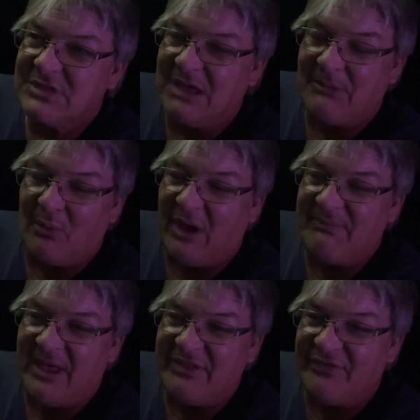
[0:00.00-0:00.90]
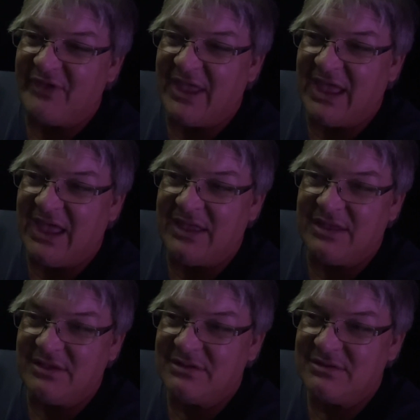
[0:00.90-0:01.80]
And my wife had to say, "Hey,
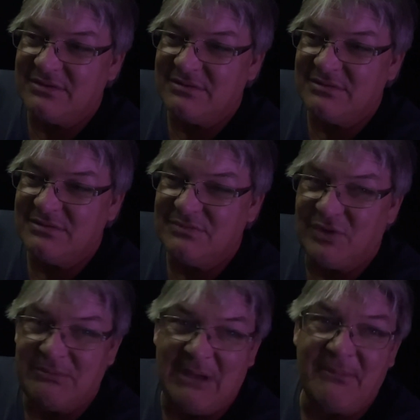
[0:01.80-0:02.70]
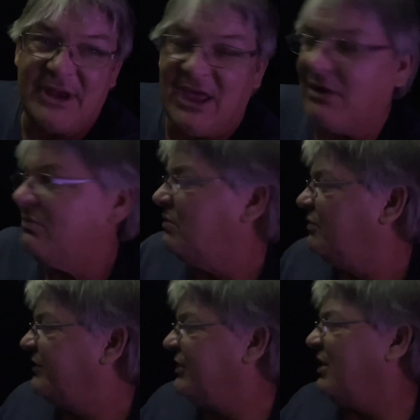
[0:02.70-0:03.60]
remember now."
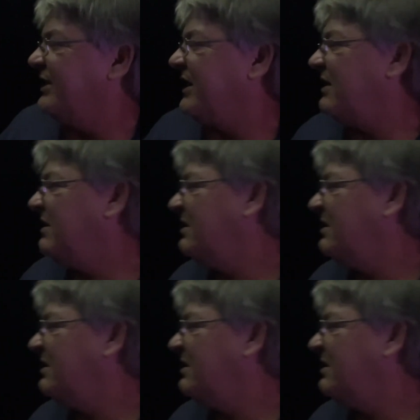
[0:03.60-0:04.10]
Who's getting on here?